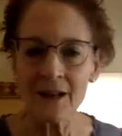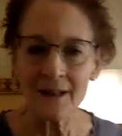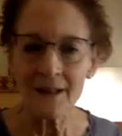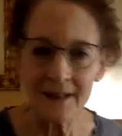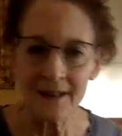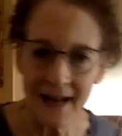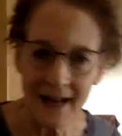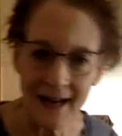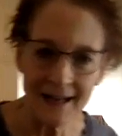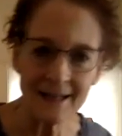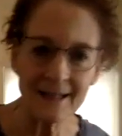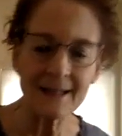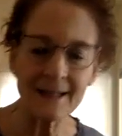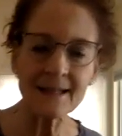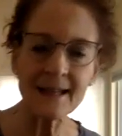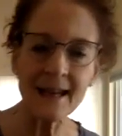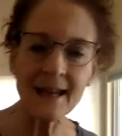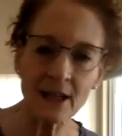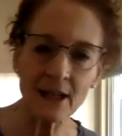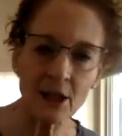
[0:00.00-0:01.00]
That is
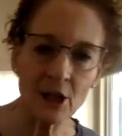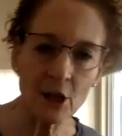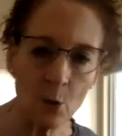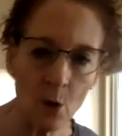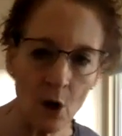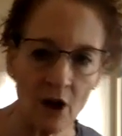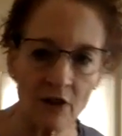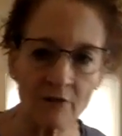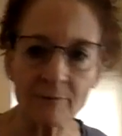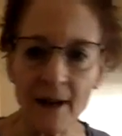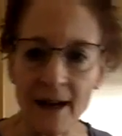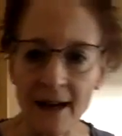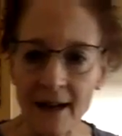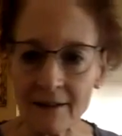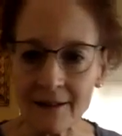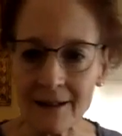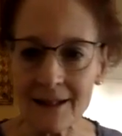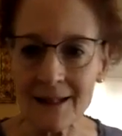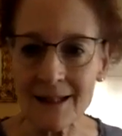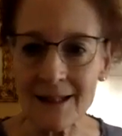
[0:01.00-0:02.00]
taking you off
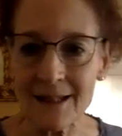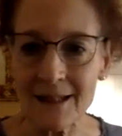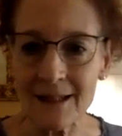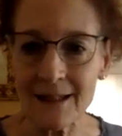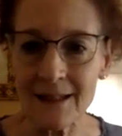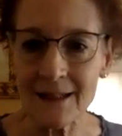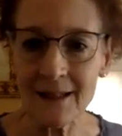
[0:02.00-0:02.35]
balance.